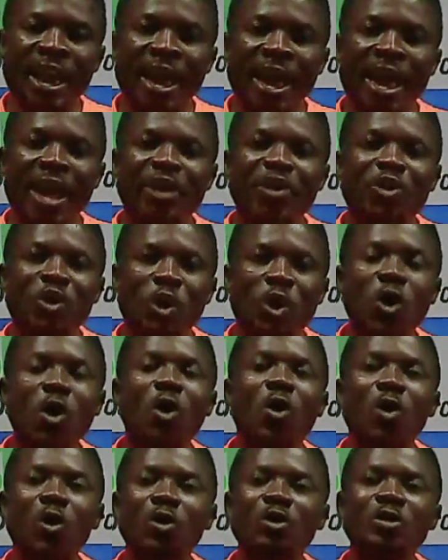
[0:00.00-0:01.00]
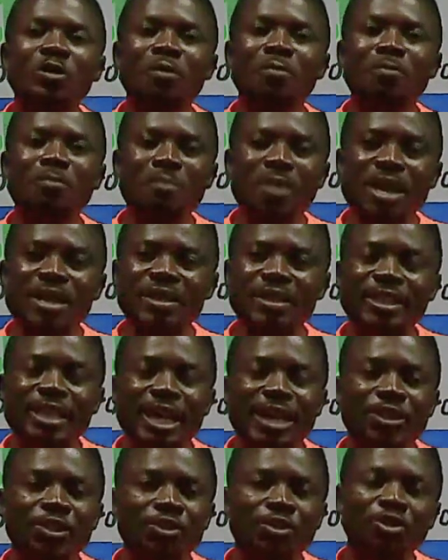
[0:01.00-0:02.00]
And God may
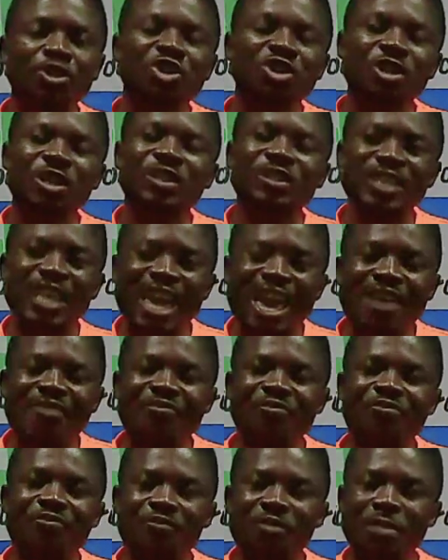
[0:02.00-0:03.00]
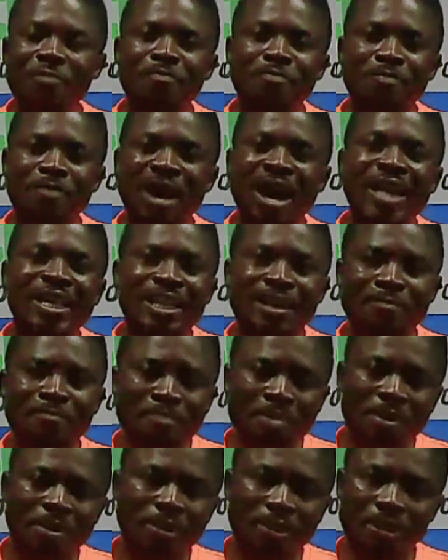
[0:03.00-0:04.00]
de-associate every other
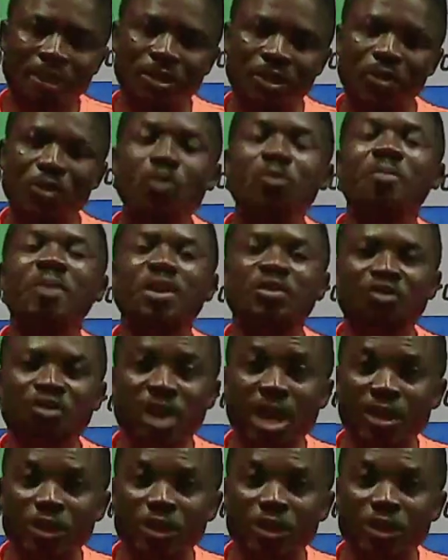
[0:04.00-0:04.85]
person who may try